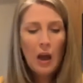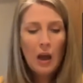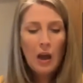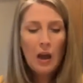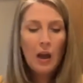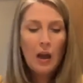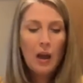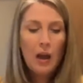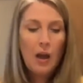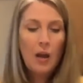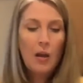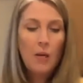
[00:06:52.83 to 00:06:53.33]

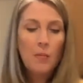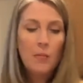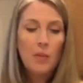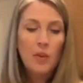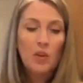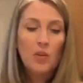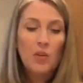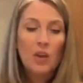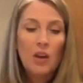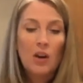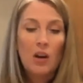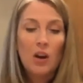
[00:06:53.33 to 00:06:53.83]

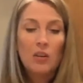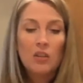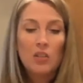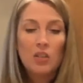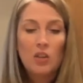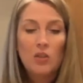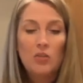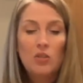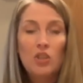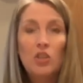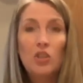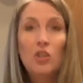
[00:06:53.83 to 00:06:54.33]
You can
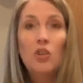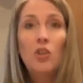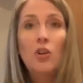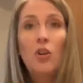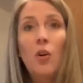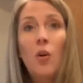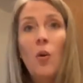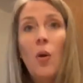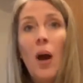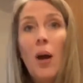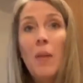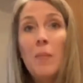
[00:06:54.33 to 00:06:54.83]
also
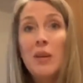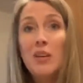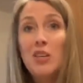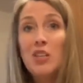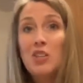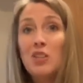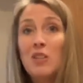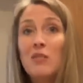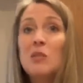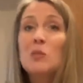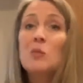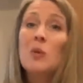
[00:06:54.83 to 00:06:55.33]
do a
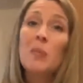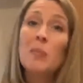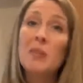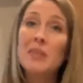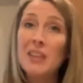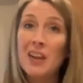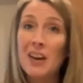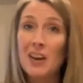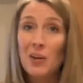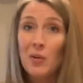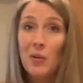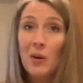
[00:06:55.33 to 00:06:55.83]
mixture of sweet
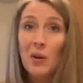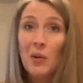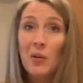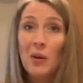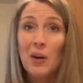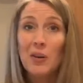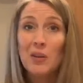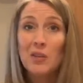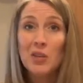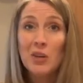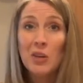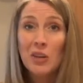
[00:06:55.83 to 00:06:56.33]
potato and
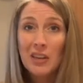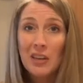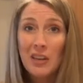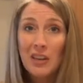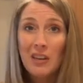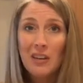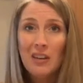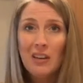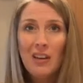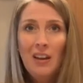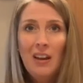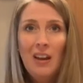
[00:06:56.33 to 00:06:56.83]
ground
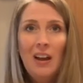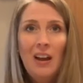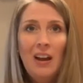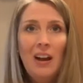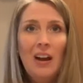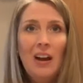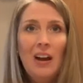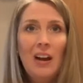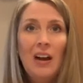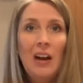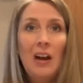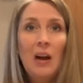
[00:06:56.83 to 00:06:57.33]
turkey,
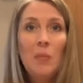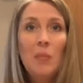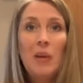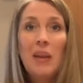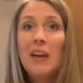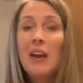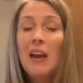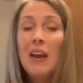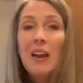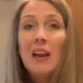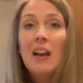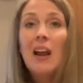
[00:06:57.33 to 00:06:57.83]

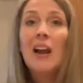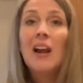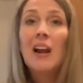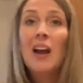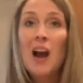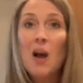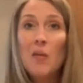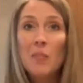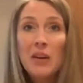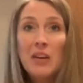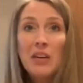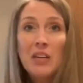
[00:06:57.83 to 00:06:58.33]
and a
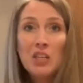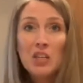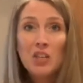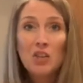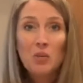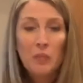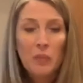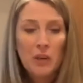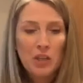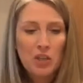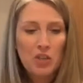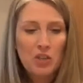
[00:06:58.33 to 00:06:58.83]
combination
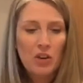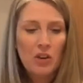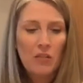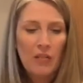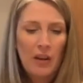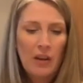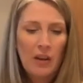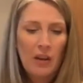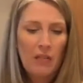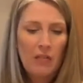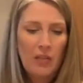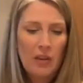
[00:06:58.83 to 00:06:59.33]
or mixture of
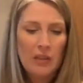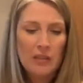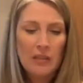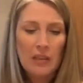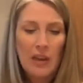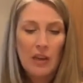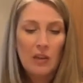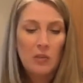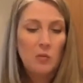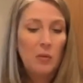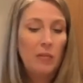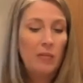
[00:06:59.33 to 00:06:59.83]
any of these
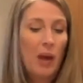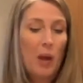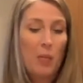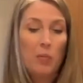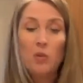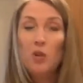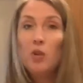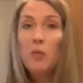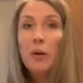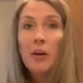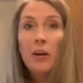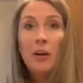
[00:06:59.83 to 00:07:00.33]
things. We've got
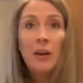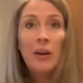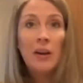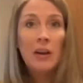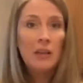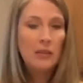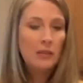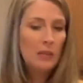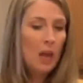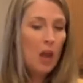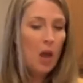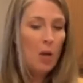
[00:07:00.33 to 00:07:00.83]

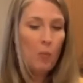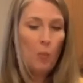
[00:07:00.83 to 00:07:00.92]
blueberries,